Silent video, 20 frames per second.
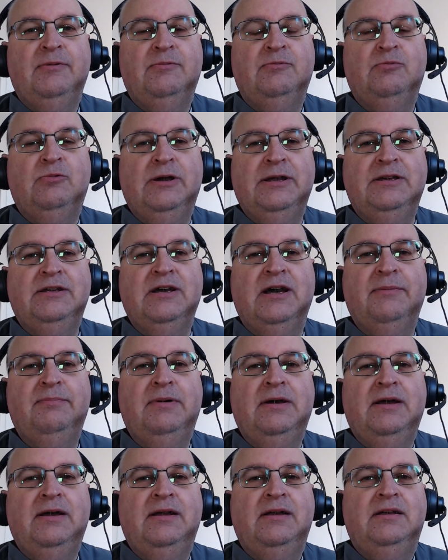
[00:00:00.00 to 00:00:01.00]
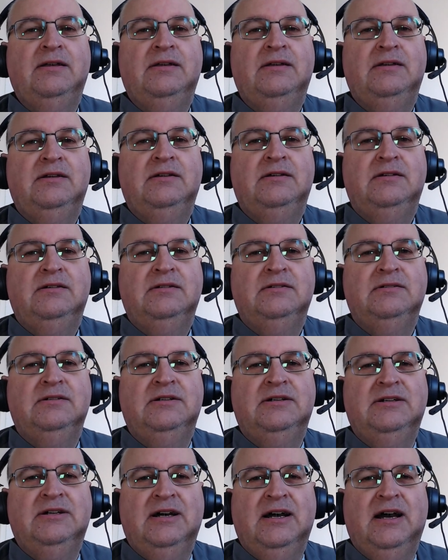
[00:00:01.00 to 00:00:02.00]
Wake up.
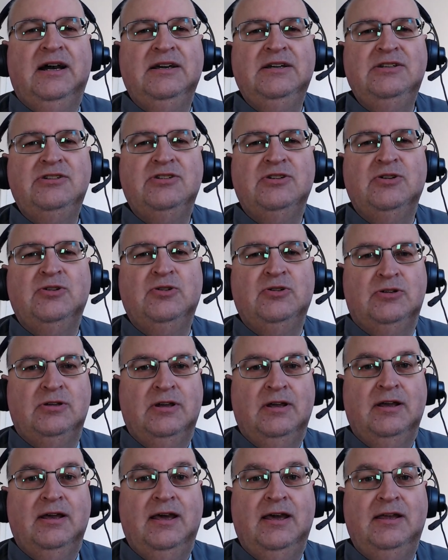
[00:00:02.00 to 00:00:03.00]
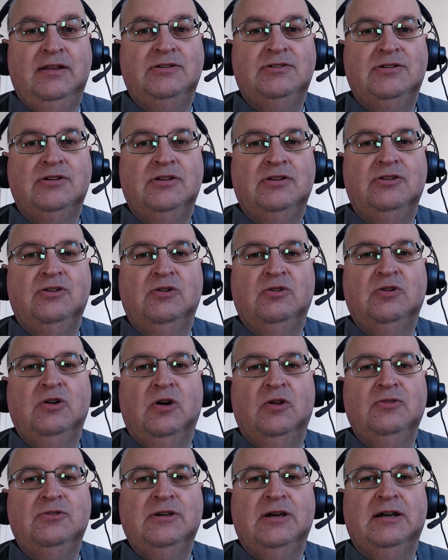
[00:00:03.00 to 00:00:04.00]
Eyes hurt, hence no
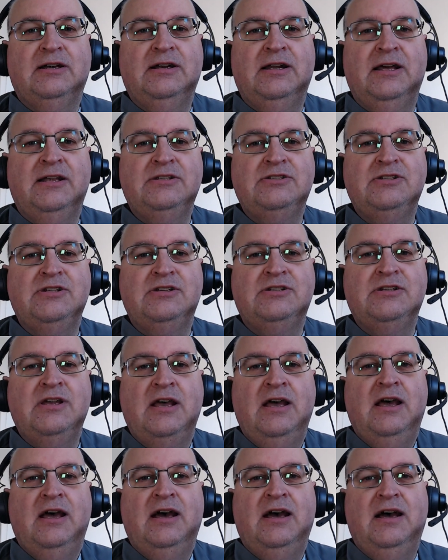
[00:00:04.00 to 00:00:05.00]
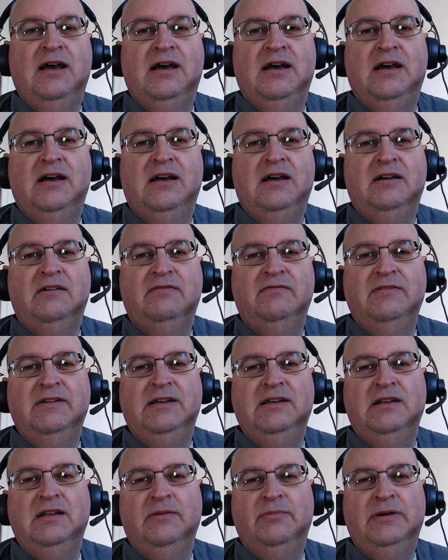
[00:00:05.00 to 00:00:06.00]
contact lenses.
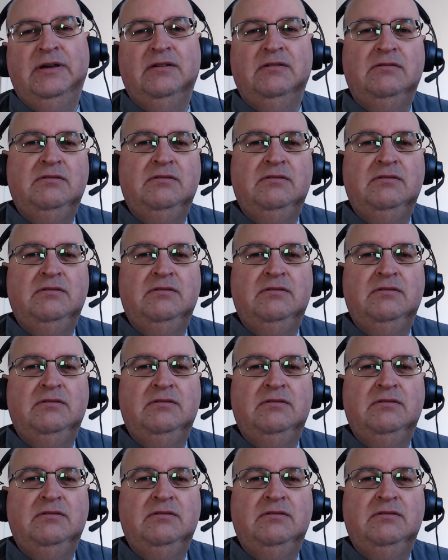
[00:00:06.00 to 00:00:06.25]
Feel a bit...